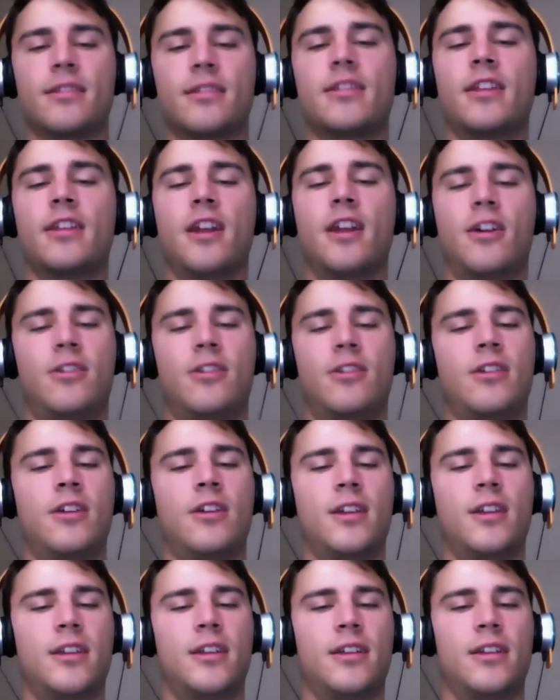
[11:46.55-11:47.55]
You know,
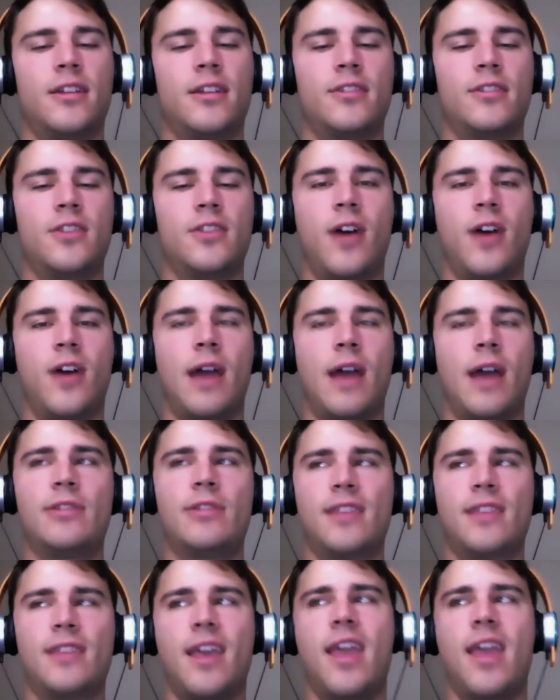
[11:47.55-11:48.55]
so I would
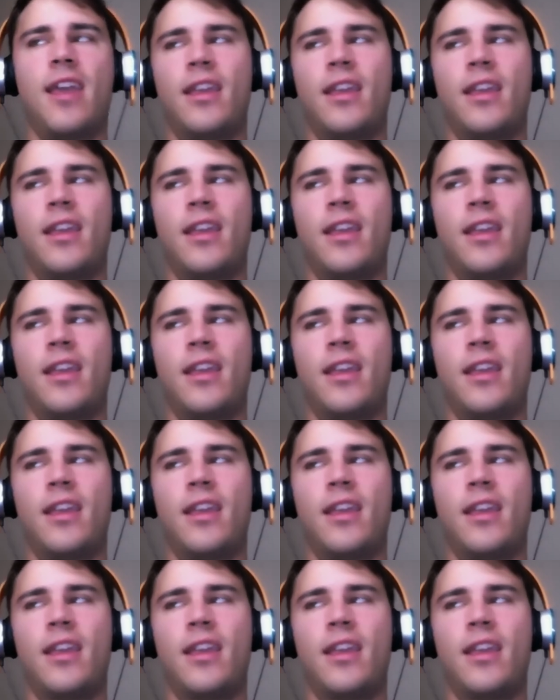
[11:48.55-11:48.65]
say